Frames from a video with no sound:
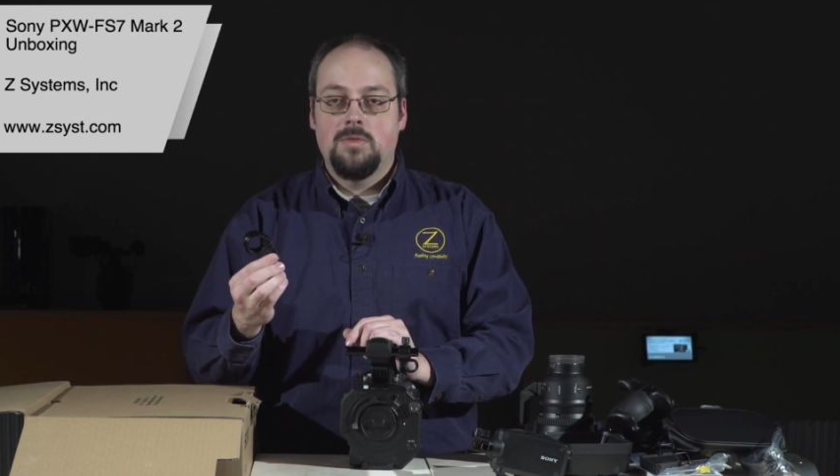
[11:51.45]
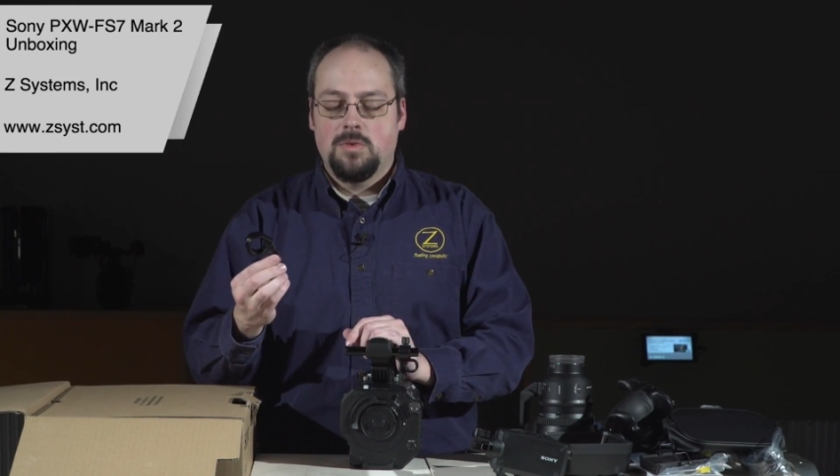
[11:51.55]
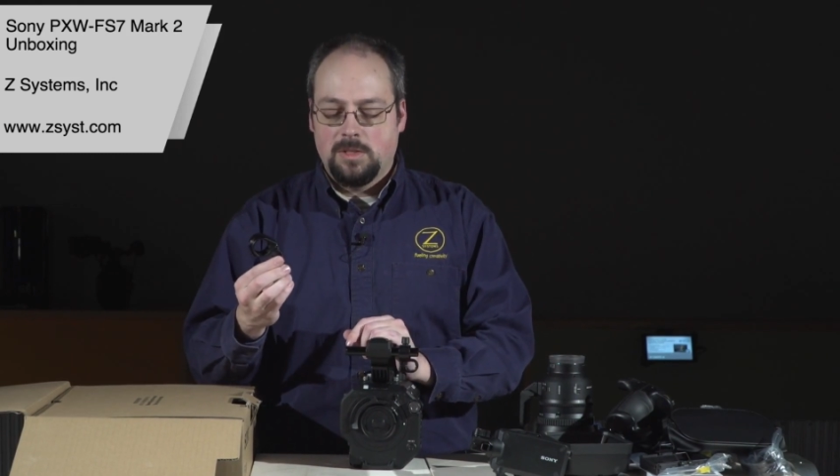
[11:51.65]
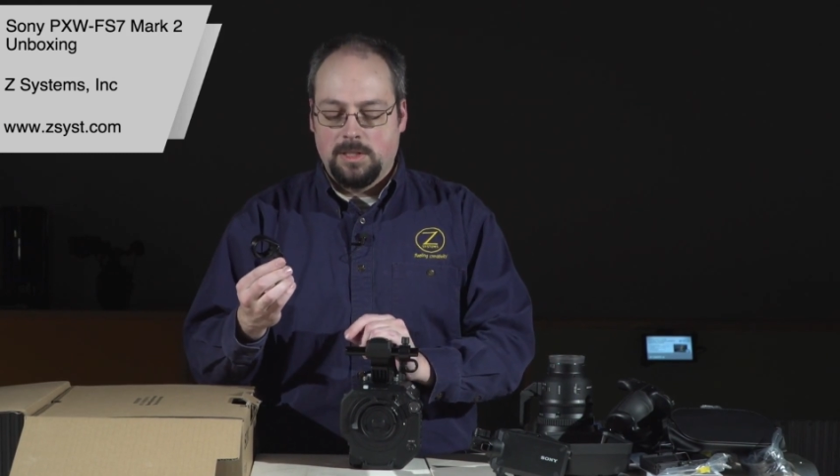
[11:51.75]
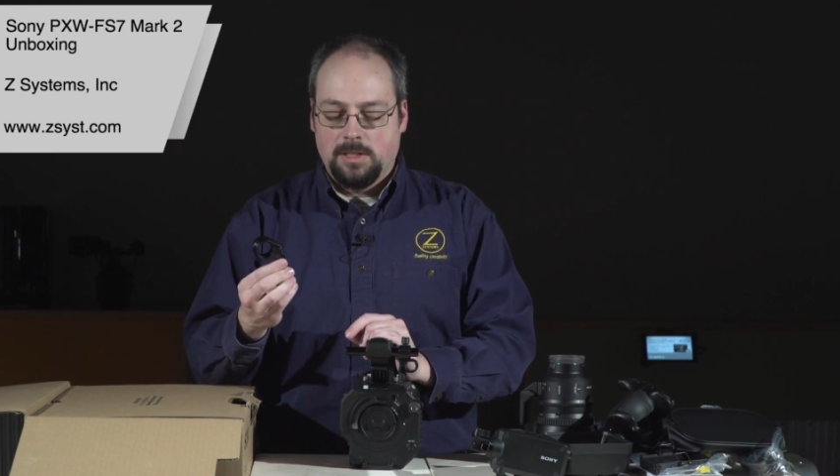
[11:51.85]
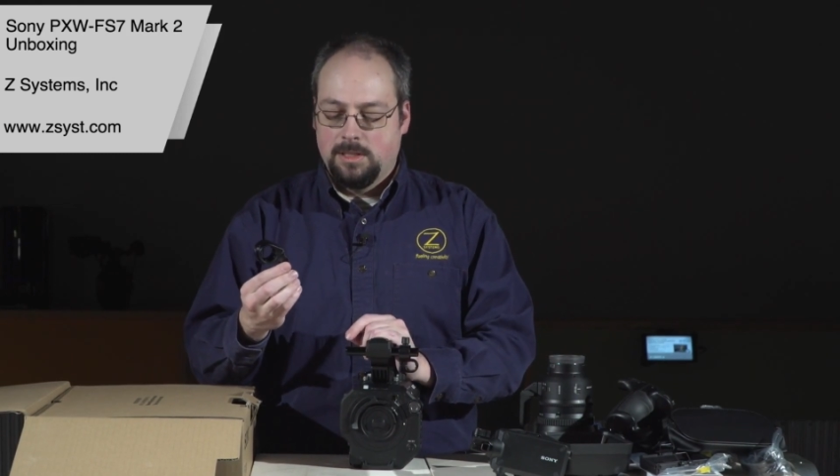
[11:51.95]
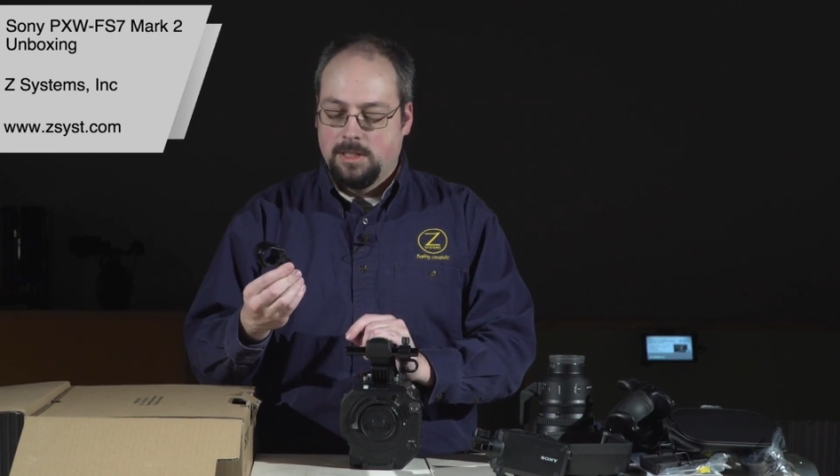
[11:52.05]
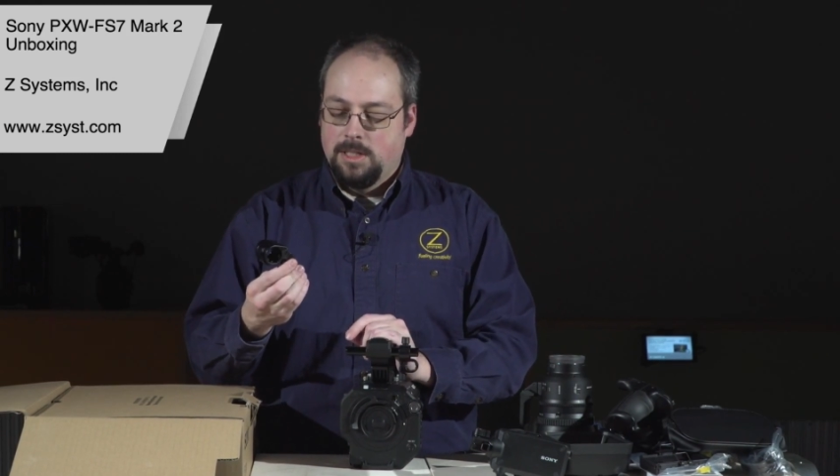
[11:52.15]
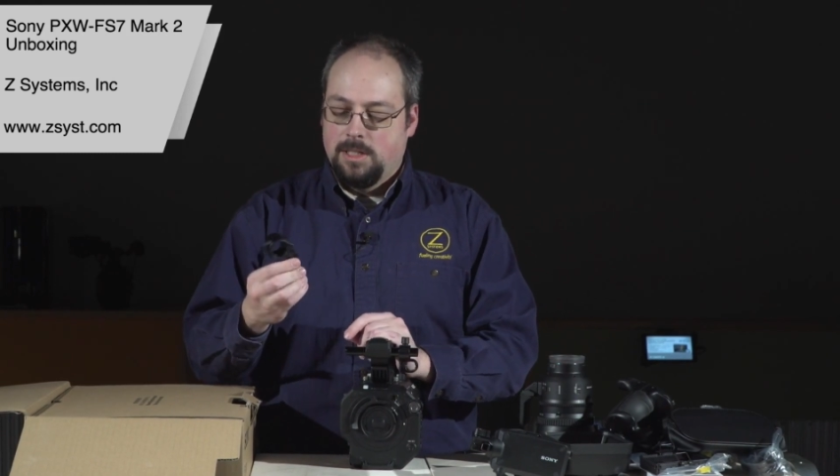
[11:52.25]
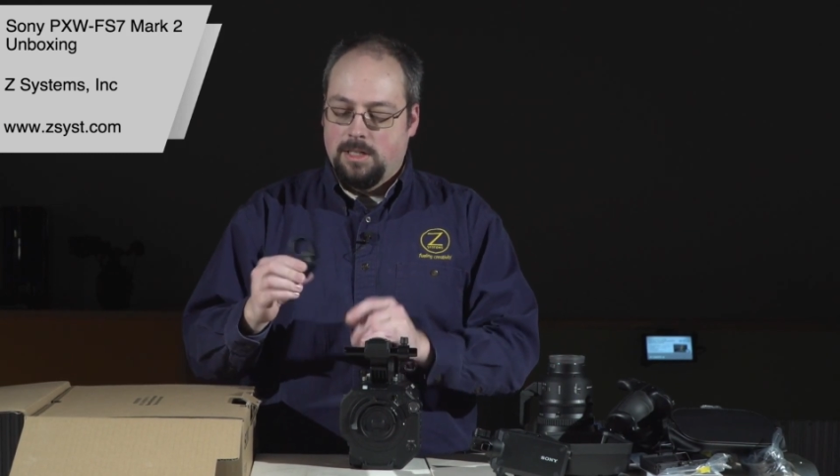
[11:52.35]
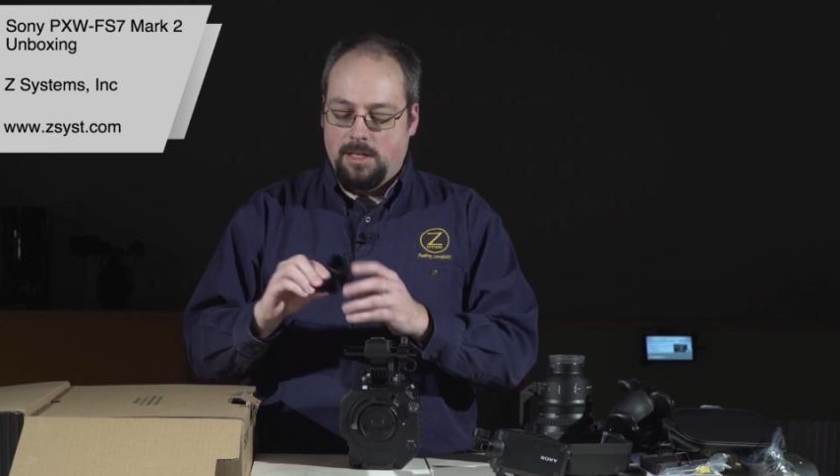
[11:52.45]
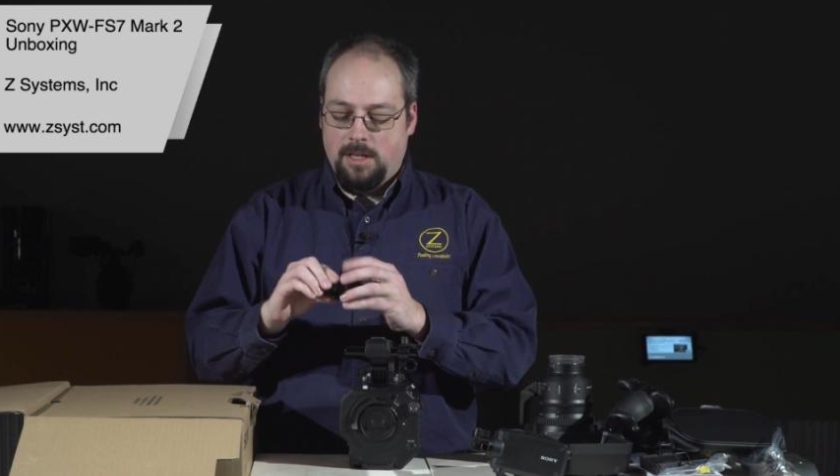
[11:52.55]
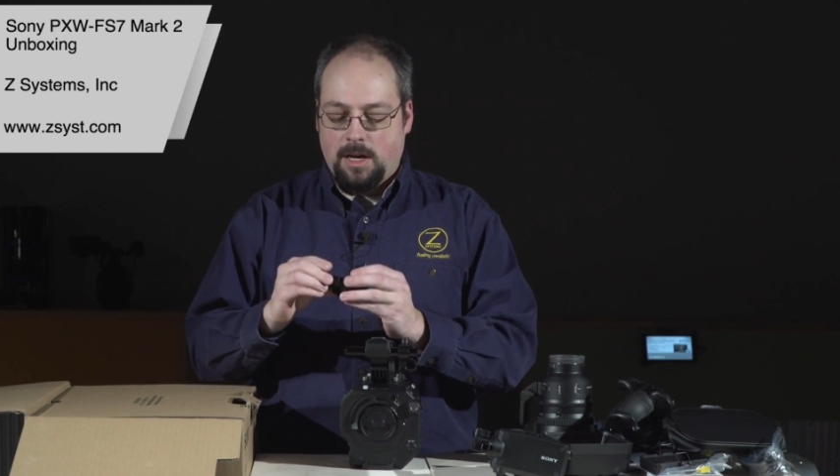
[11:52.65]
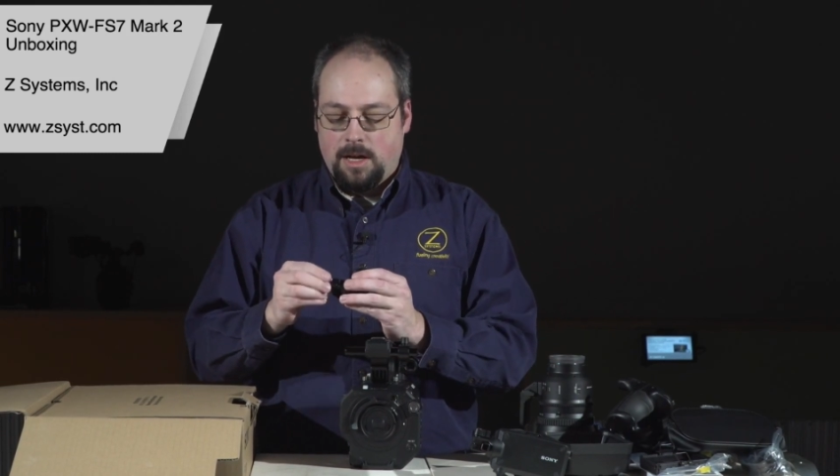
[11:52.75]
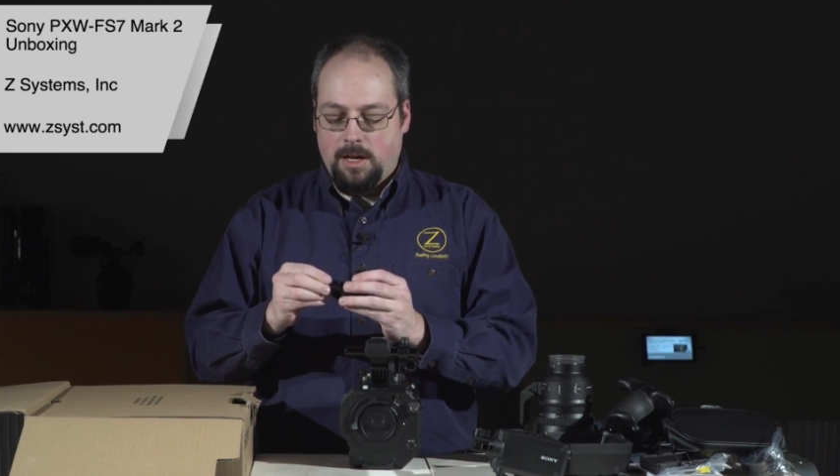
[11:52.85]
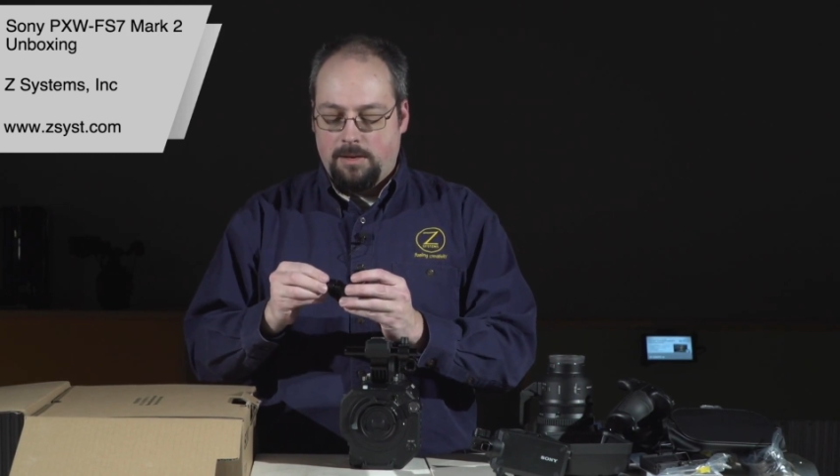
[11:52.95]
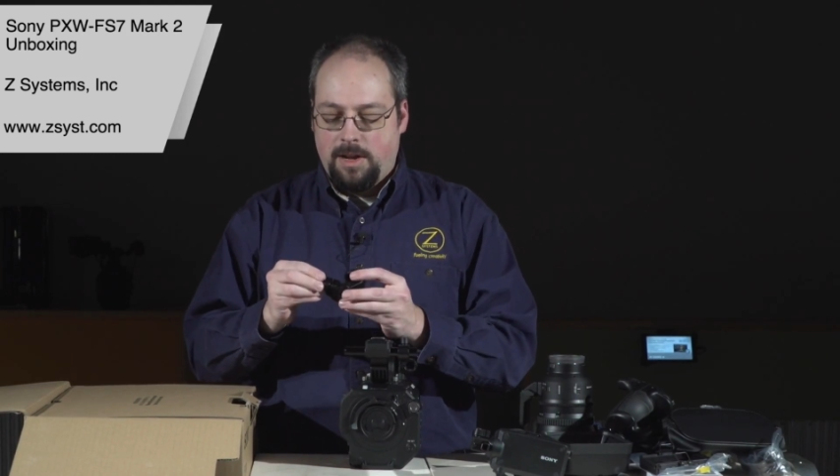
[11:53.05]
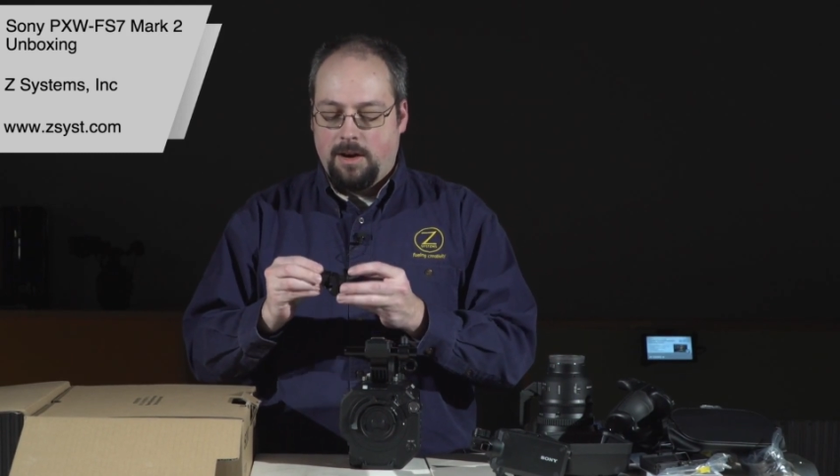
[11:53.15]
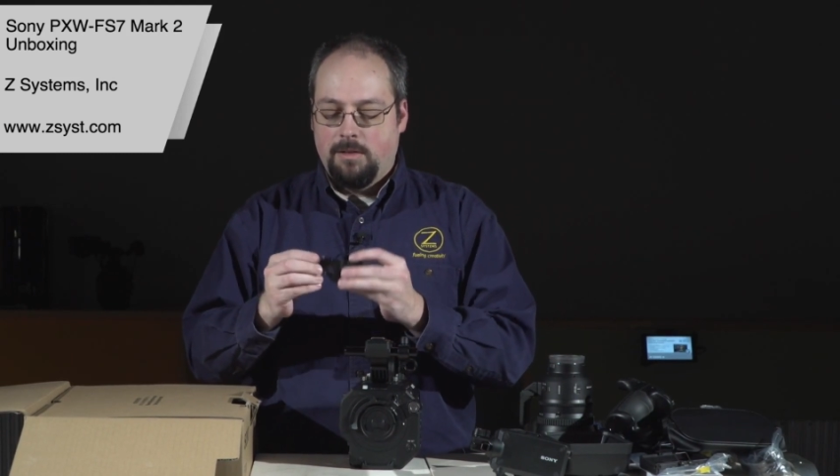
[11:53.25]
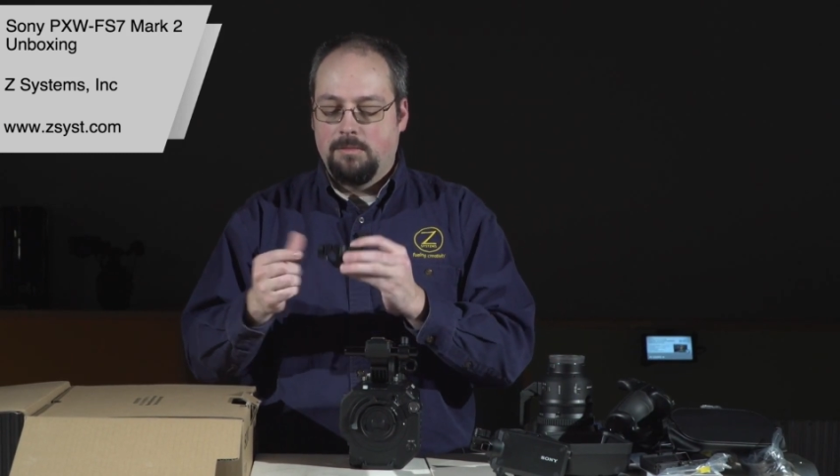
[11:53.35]
holder.
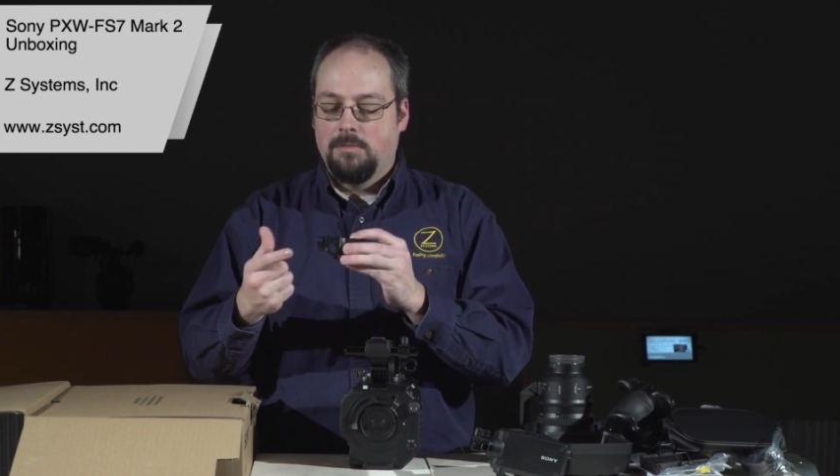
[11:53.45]
Now